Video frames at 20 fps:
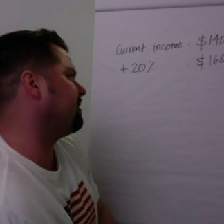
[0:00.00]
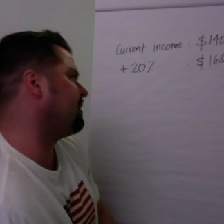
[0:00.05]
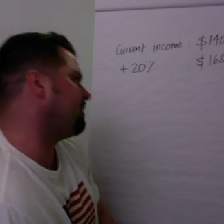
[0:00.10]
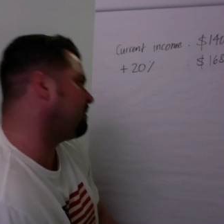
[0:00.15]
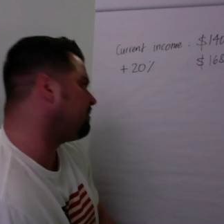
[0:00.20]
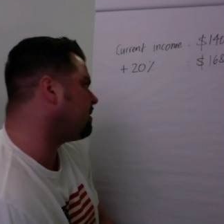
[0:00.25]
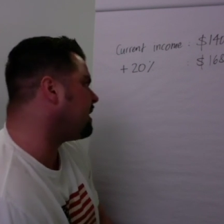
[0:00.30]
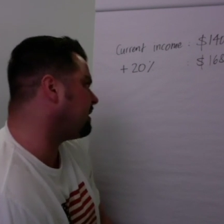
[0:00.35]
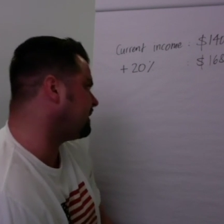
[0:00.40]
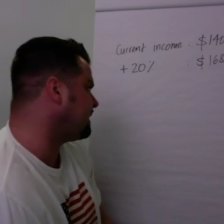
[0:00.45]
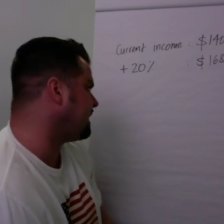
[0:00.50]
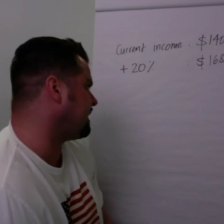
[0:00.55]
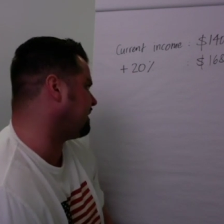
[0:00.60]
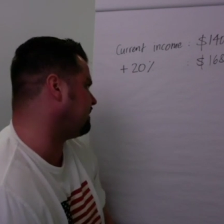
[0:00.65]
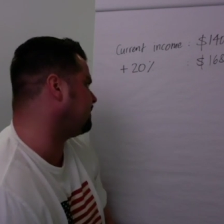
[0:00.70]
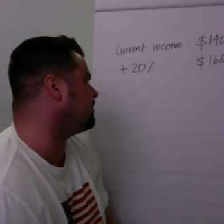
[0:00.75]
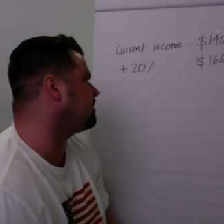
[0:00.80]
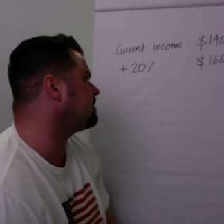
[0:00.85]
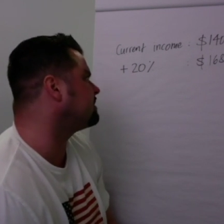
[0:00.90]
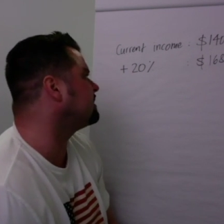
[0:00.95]
I thought, well, yeah,
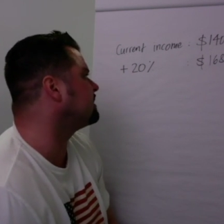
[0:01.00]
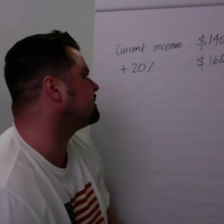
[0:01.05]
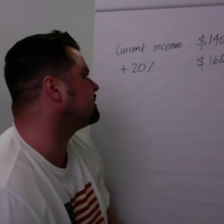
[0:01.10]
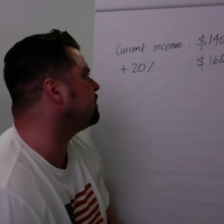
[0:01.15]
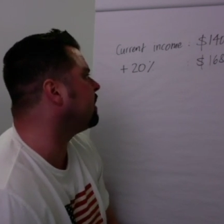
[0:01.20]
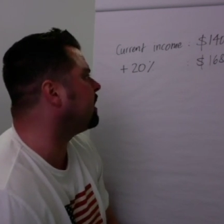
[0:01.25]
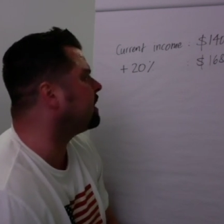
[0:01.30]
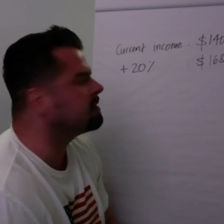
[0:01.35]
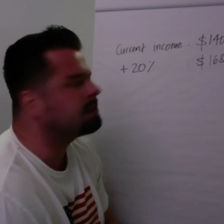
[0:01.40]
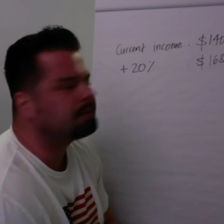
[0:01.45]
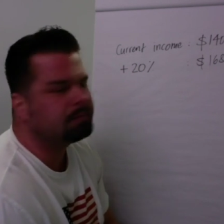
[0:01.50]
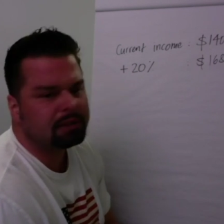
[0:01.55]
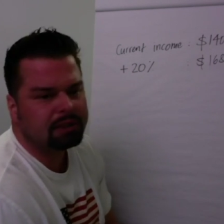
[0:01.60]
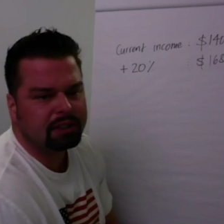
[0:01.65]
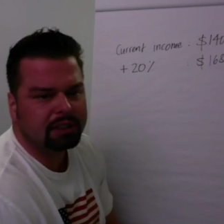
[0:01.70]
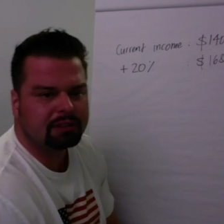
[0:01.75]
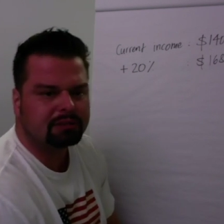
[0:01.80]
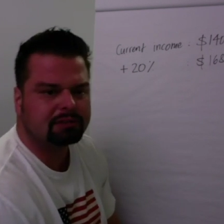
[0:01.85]
of course it's possible.